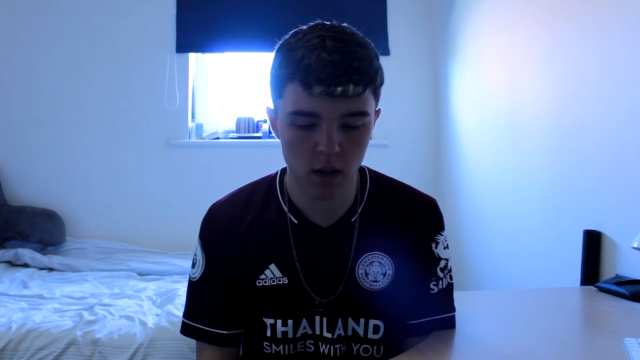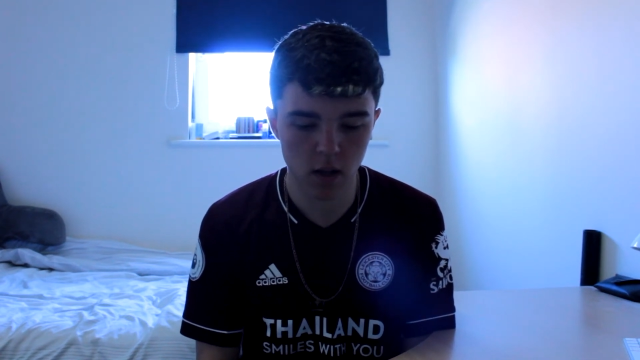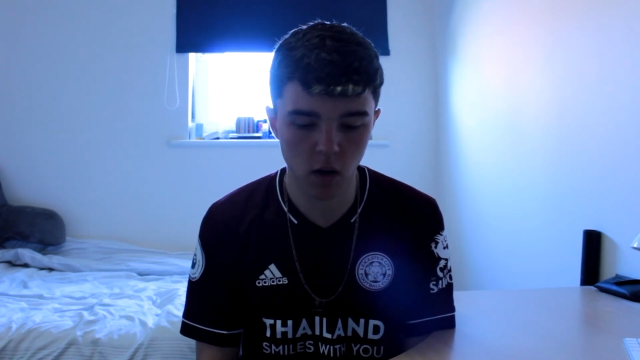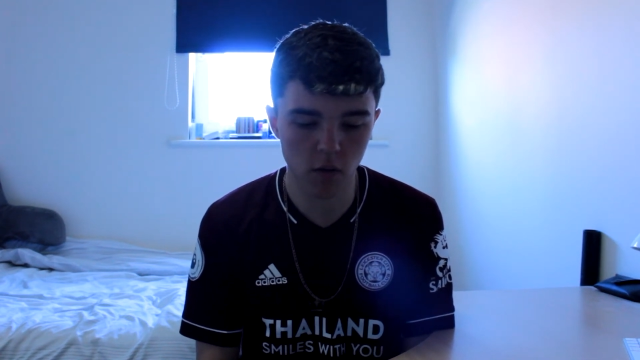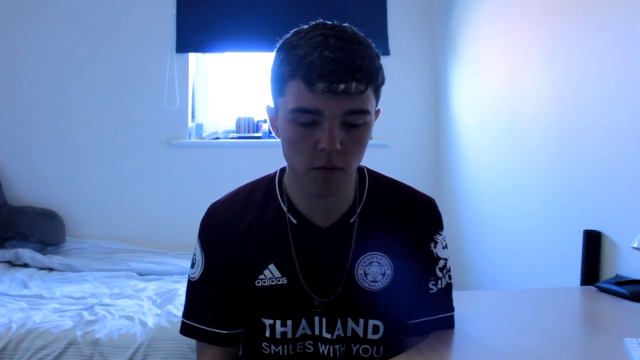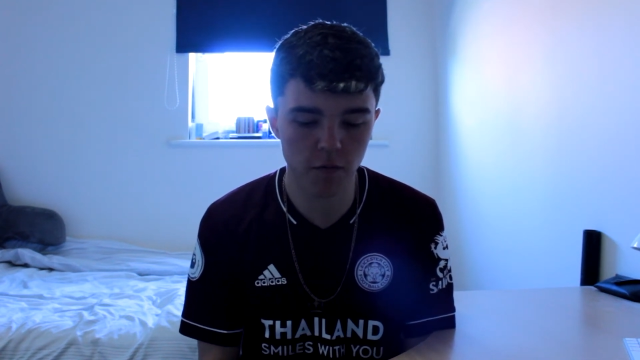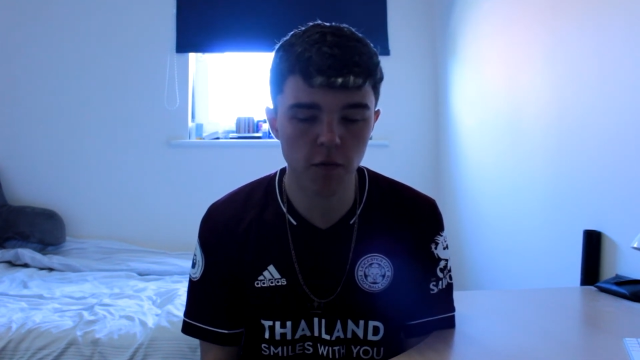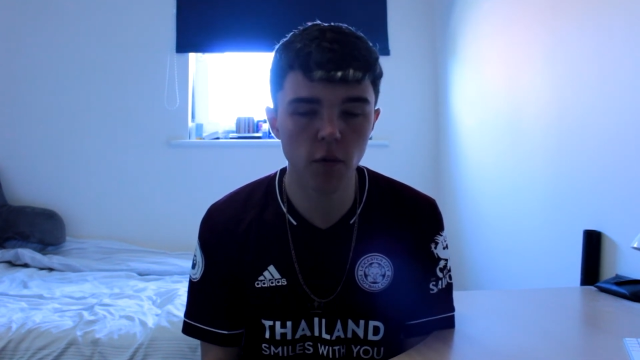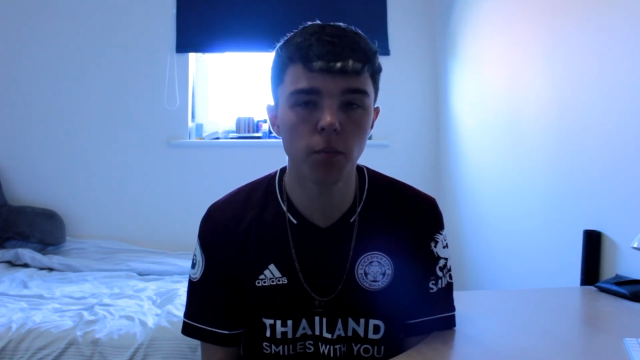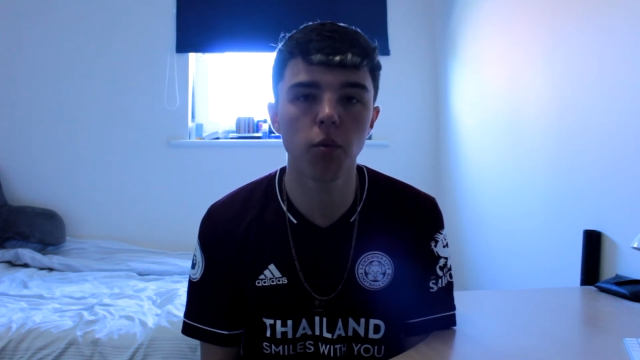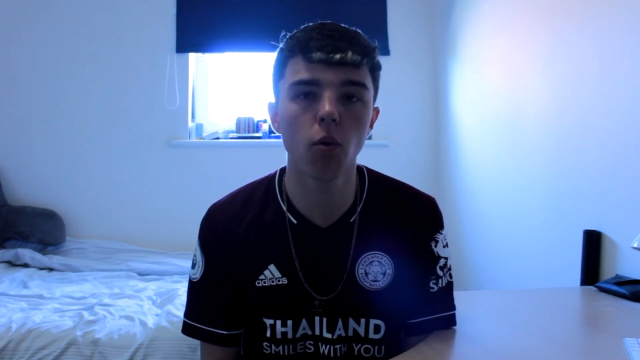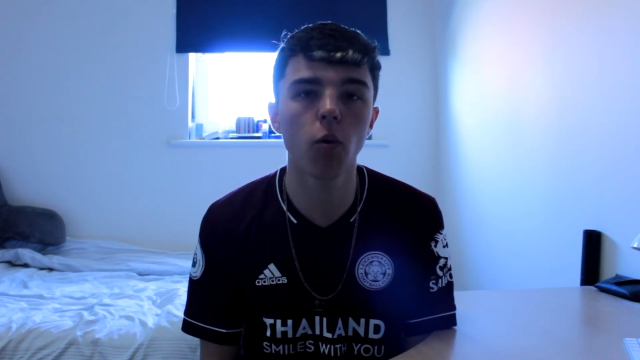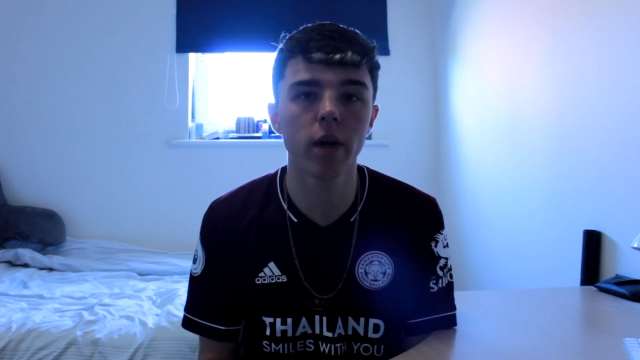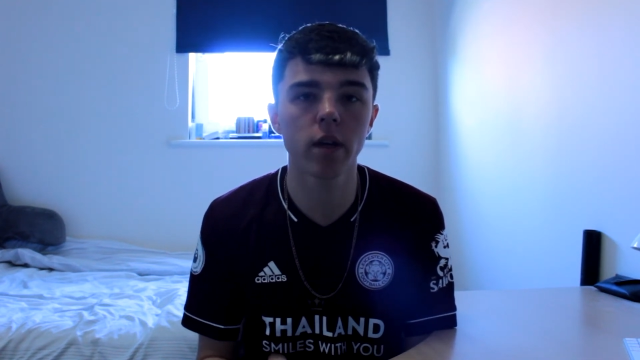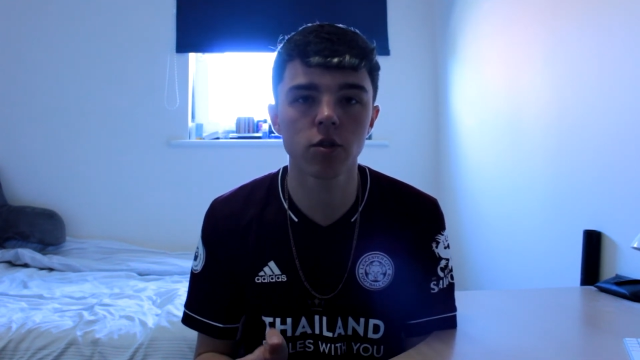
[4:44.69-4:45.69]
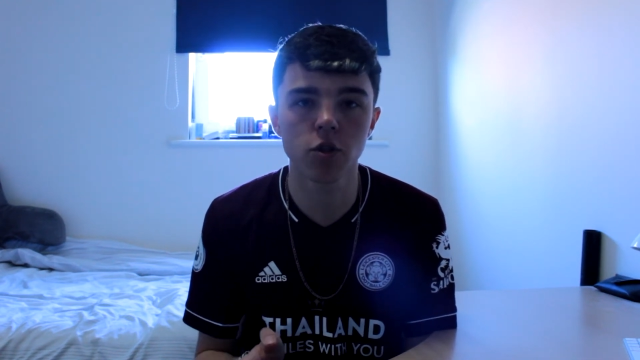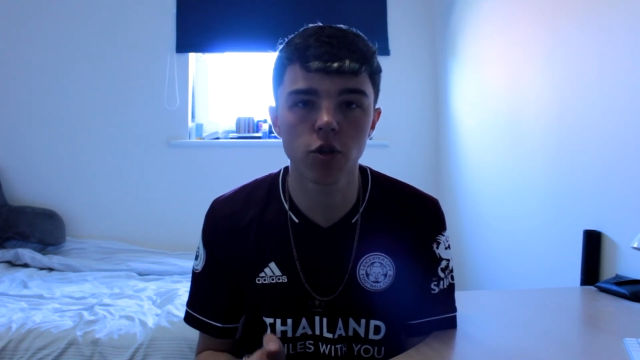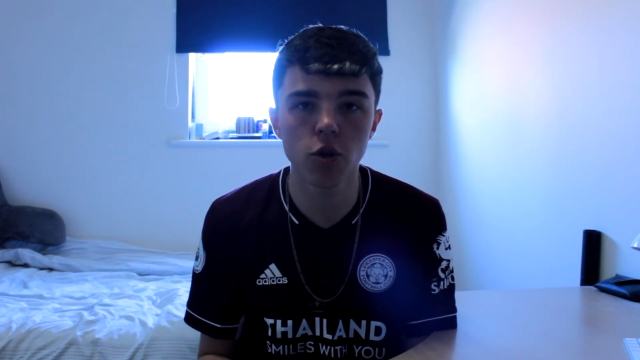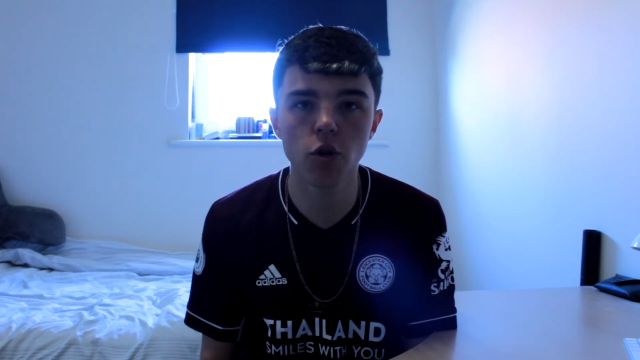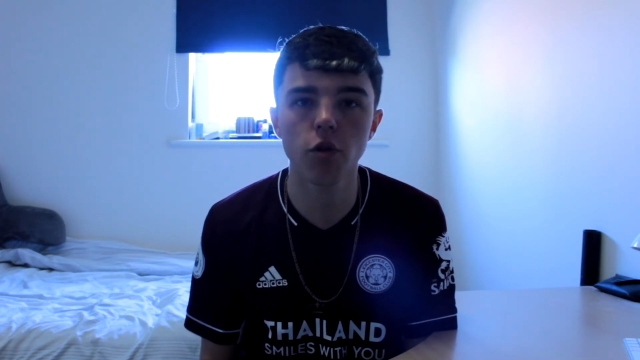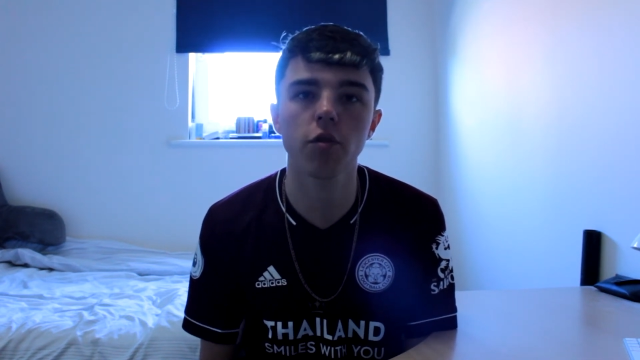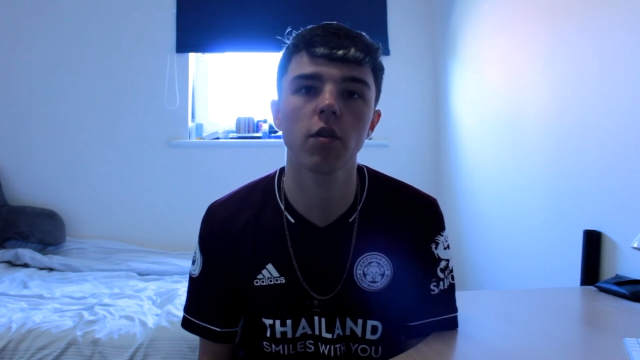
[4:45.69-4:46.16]
Like, football is
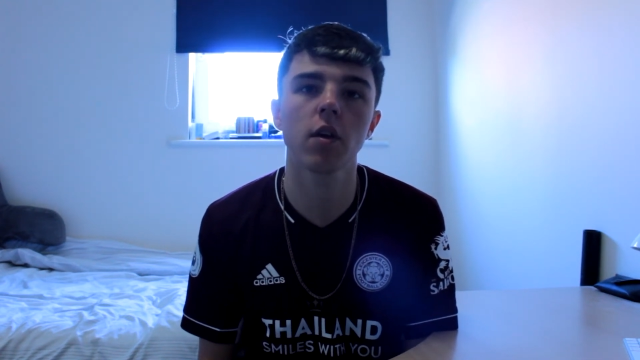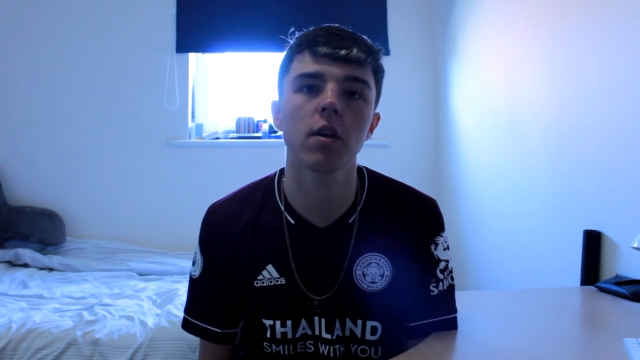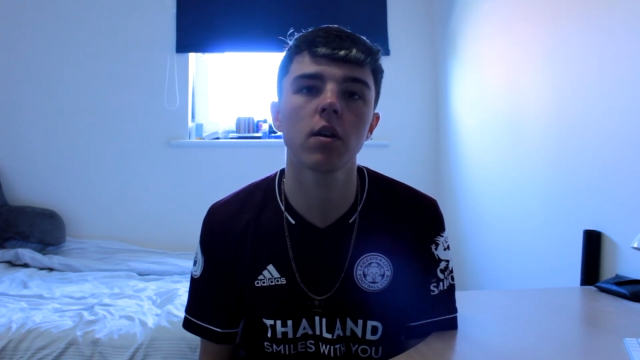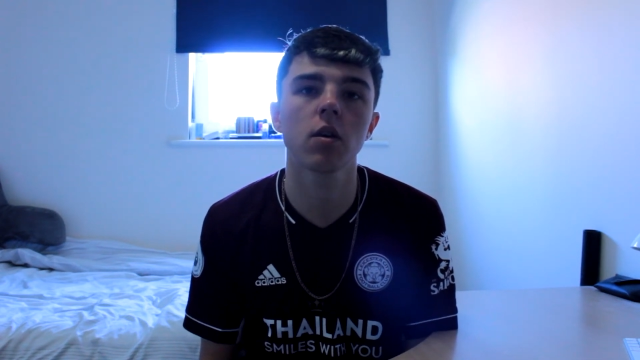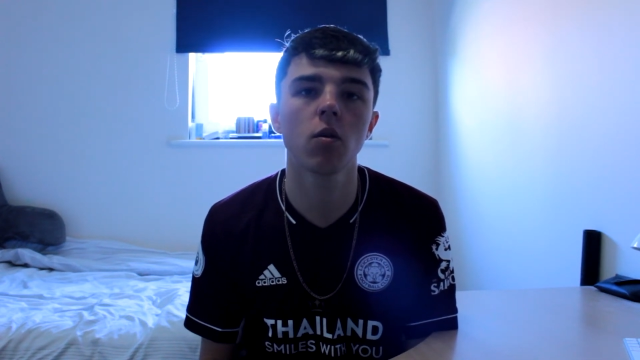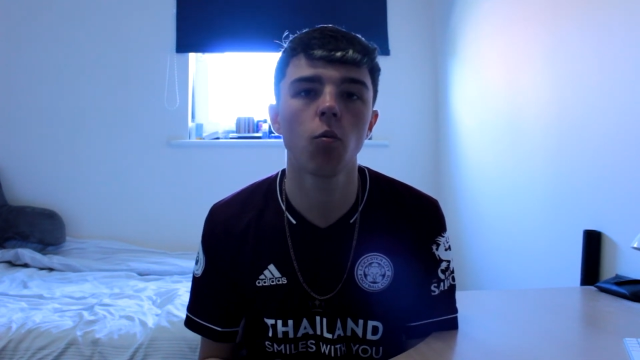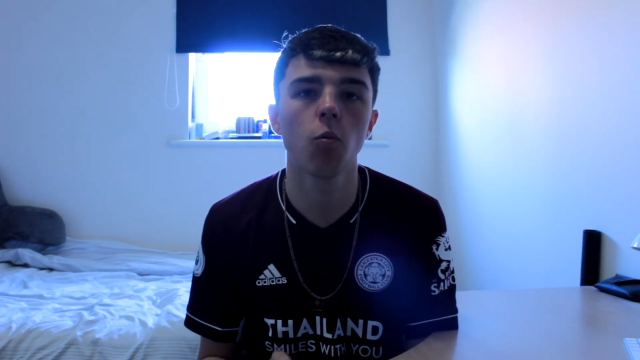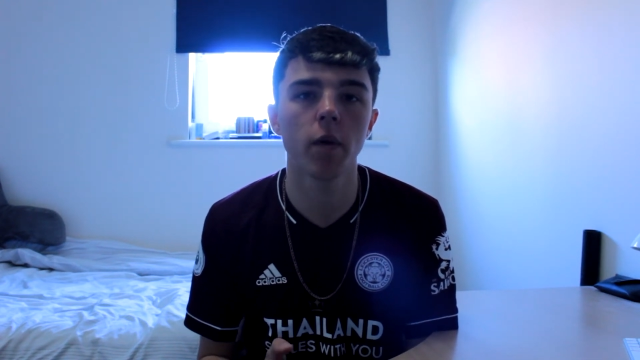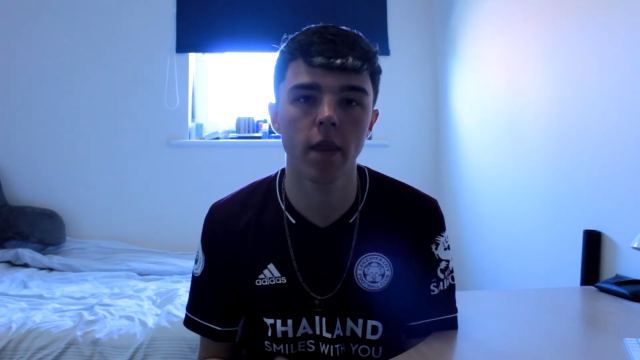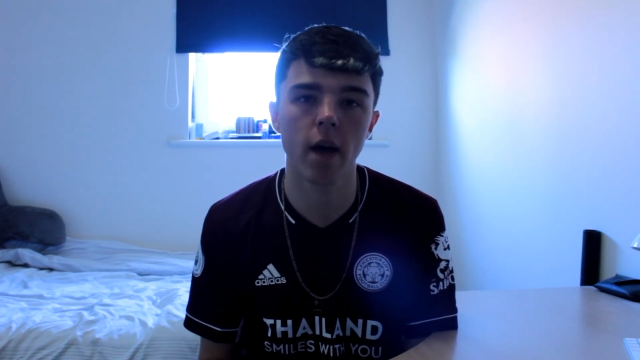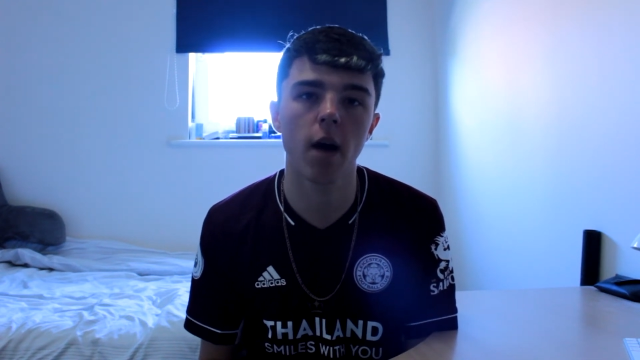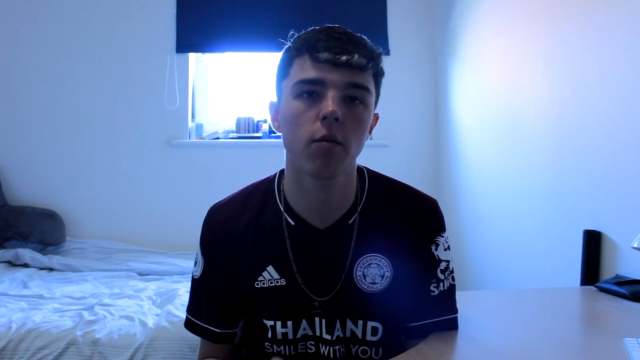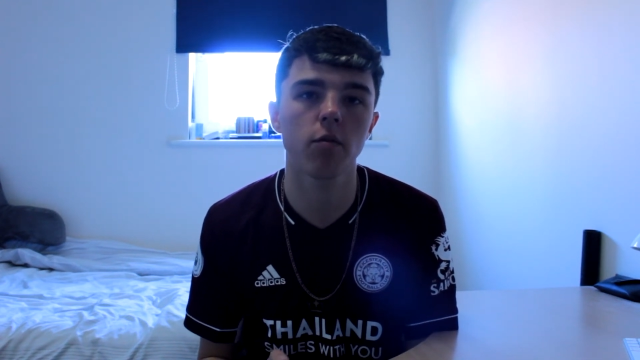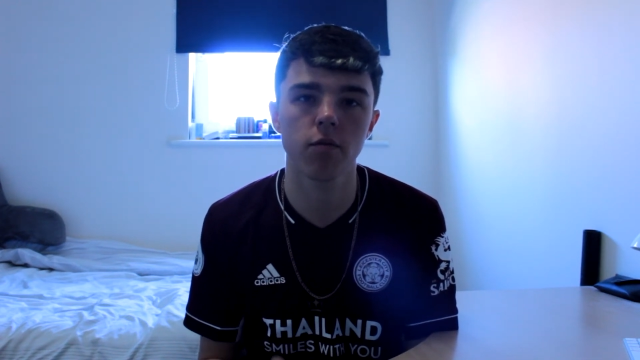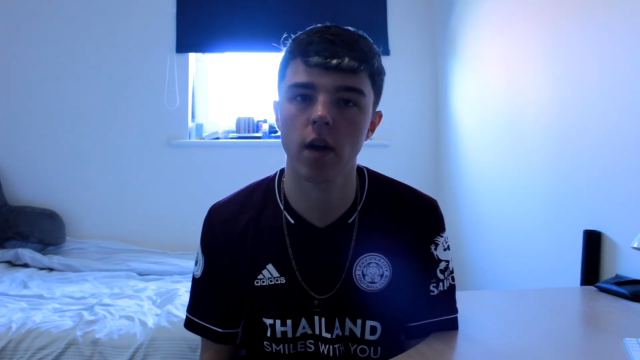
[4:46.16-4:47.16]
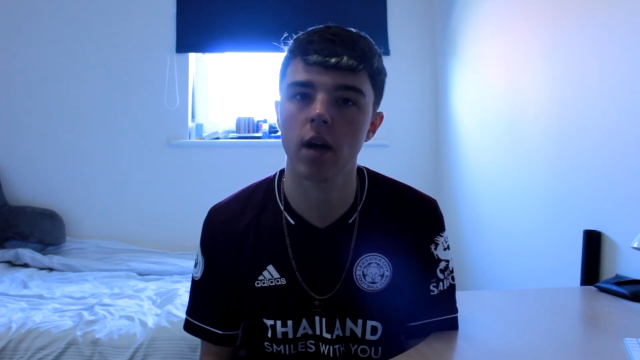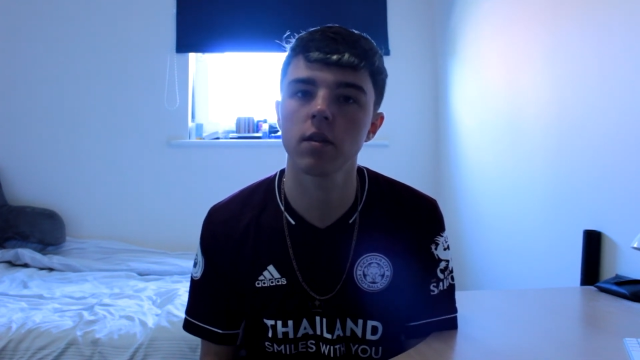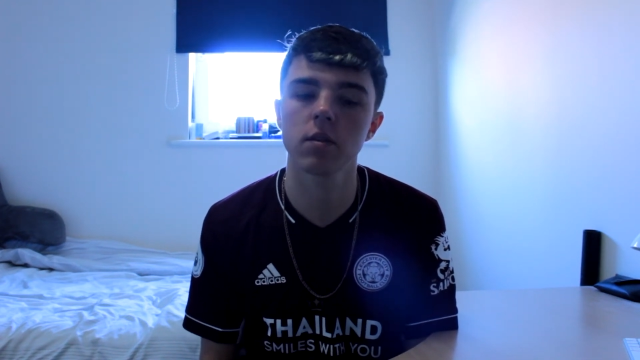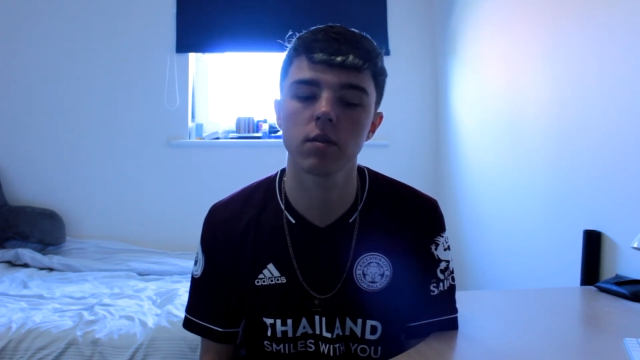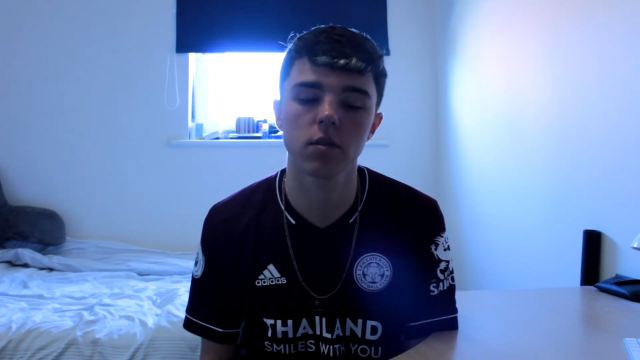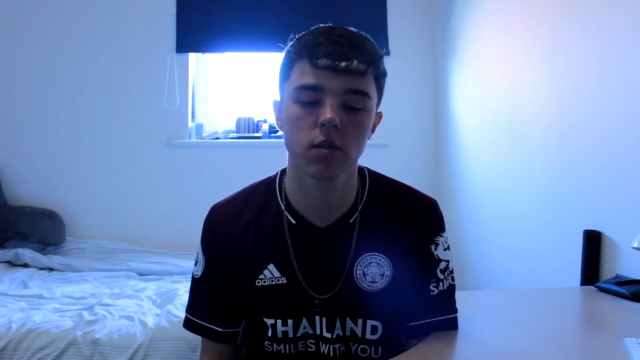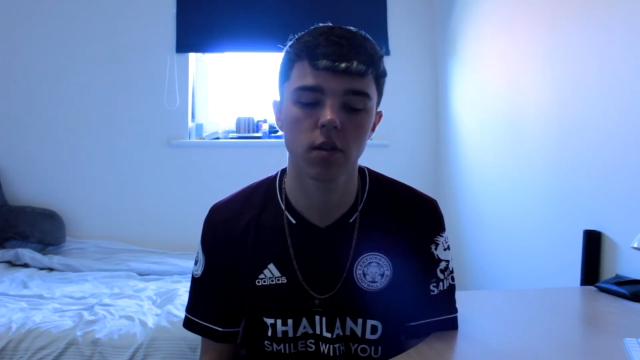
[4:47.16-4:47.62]
nothing without
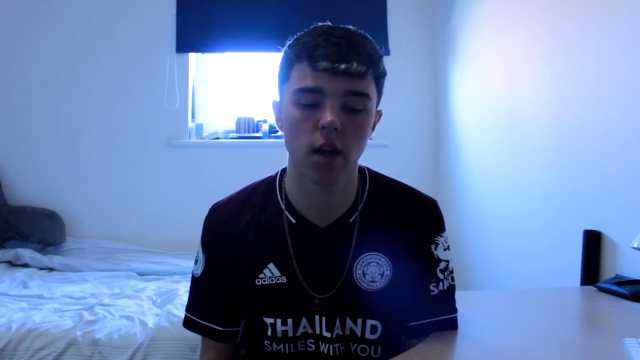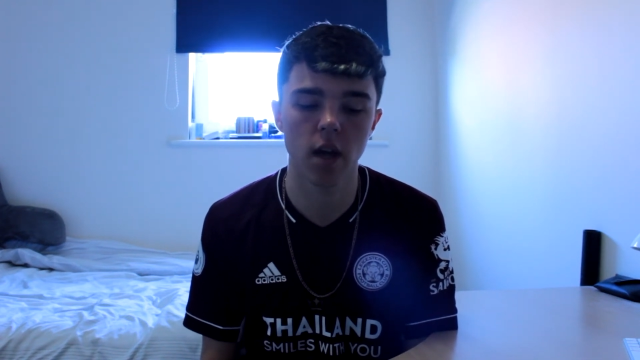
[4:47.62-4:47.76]
fans.